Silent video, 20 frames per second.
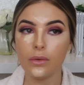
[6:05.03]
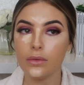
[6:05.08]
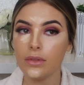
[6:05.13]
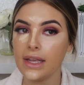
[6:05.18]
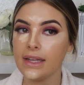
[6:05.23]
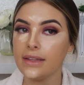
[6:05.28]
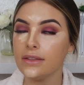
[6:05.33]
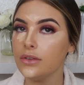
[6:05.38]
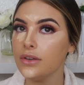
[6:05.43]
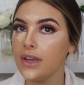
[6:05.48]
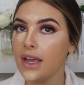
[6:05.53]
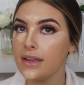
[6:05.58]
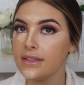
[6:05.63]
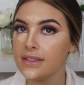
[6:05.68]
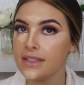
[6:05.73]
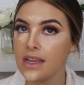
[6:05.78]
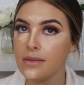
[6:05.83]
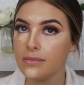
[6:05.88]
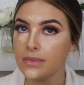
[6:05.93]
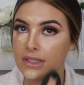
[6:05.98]
Like, look how
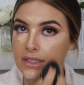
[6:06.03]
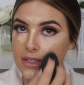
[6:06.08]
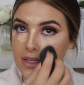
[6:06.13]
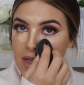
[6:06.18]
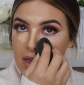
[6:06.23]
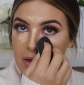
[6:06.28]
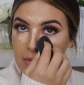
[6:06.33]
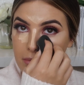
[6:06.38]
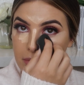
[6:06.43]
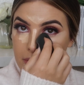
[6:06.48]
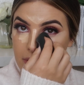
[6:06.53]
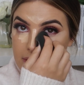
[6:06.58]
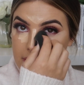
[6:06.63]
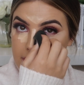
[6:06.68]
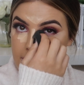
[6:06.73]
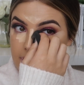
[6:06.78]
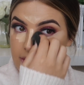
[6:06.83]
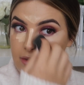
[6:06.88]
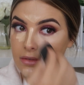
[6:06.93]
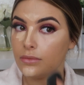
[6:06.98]
seamlessly it
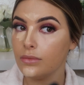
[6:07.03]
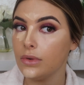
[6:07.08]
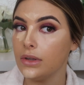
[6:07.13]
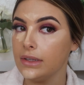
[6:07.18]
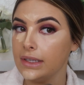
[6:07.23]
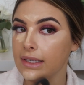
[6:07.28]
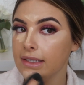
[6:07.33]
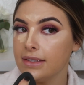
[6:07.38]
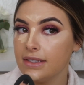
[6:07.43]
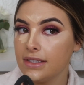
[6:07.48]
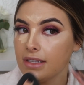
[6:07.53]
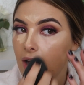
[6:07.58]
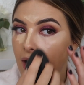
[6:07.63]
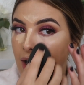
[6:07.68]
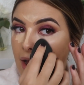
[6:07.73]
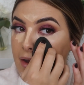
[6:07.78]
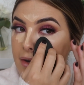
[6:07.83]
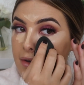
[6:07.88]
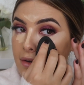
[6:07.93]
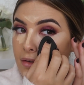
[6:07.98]
blended, well,
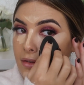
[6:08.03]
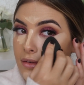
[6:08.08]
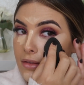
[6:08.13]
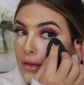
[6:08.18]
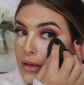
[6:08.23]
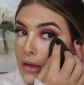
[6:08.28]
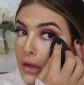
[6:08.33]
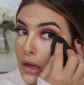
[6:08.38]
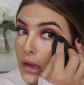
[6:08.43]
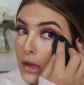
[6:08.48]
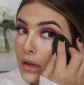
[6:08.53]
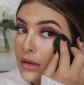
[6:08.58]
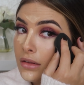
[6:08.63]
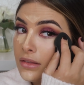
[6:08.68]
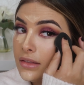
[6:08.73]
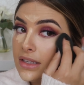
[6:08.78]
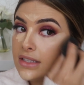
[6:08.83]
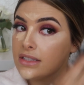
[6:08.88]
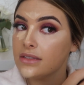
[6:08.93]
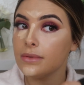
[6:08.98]
inside.
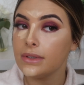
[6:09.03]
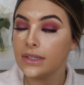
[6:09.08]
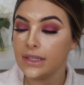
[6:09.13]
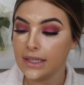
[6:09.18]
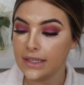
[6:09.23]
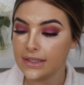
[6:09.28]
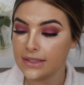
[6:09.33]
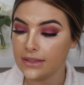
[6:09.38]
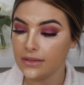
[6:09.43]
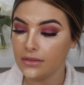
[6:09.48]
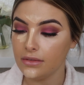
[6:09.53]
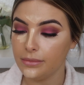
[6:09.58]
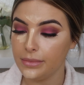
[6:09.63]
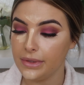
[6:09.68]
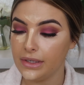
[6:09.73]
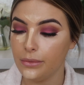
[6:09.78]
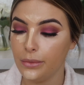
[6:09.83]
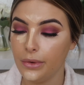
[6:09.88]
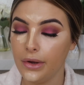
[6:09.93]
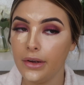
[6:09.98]
This one needs a little
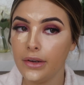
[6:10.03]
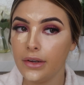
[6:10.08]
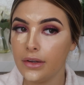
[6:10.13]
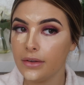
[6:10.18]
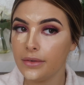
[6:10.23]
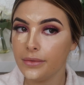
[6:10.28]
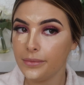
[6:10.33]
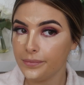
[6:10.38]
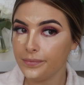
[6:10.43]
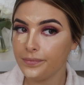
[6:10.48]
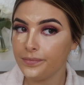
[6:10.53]
bit of work.